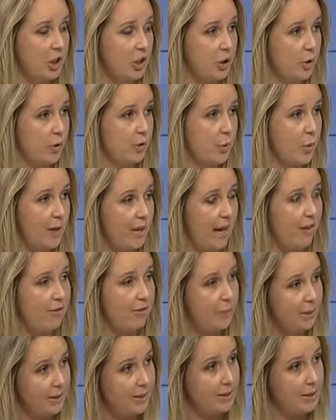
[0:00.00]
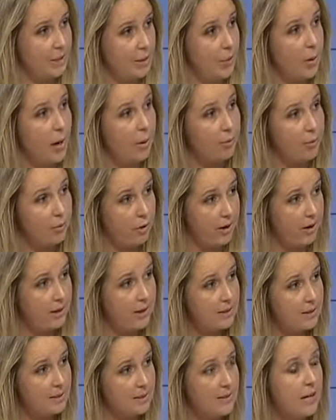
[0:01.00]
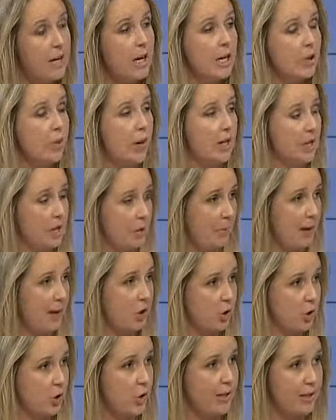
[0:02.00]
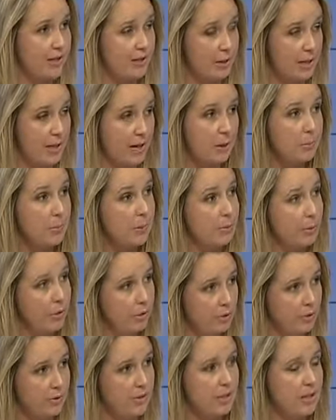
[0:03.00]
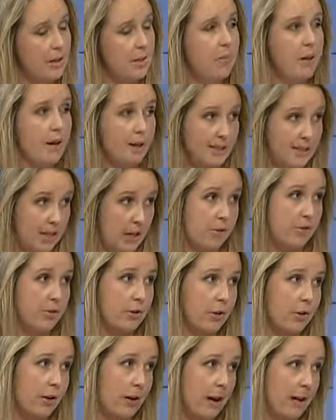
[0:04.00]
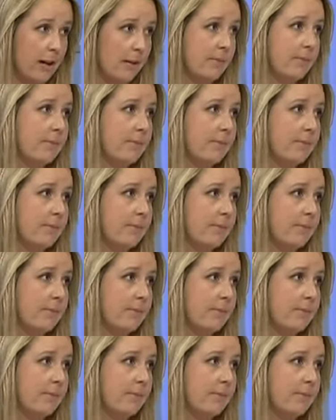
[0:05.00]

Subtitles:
tools we have built into our products to actually make sure that the young people using them are safer online.